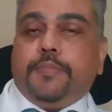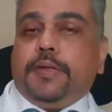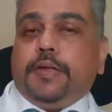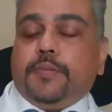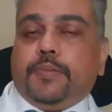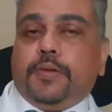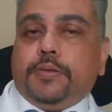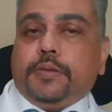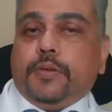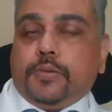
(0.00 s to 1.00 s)
depending
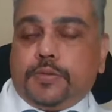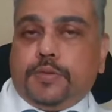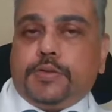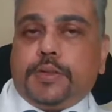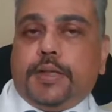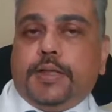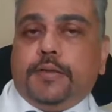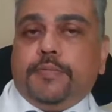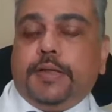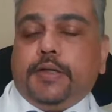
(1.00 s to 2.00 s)
upon the growth of the
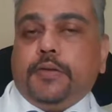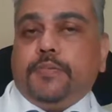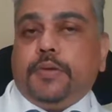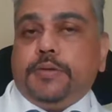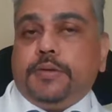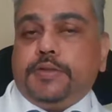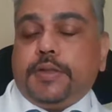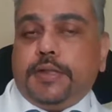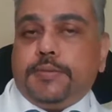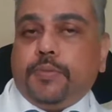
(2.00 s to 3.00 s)
child, depending upon the
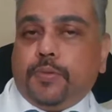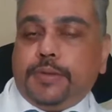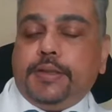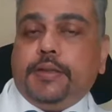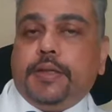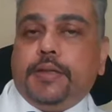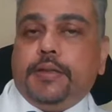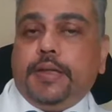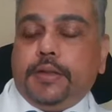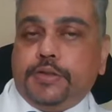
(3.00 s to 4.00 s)
child's protein
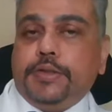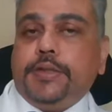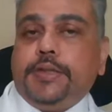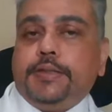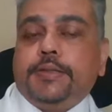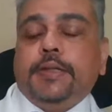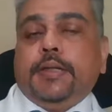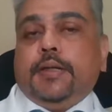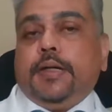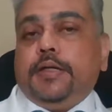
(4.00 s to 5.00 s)
and energy needs,
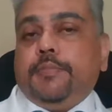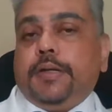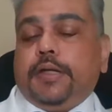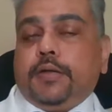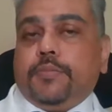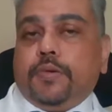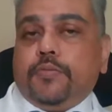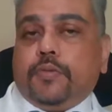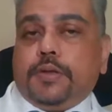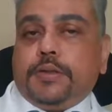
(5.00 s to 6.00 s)
and depending
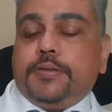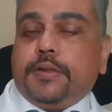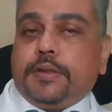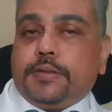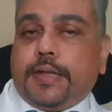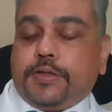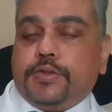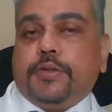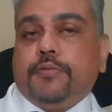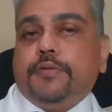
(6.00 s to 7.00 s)
upon what is the
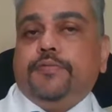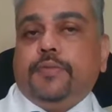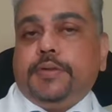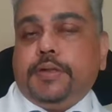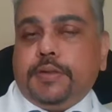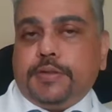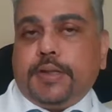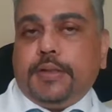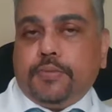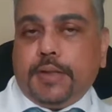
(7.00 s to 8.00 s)
texture of the food that
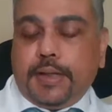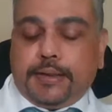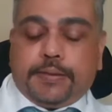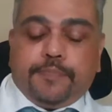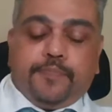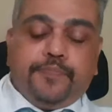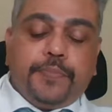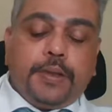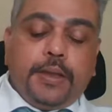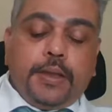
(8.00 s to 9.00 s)
the child would like.
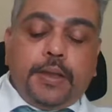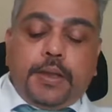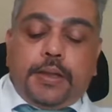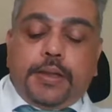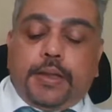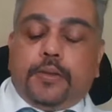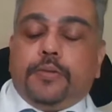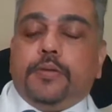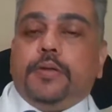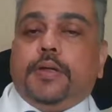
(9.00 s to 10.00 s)

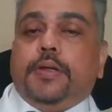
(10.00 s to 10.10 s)
Now,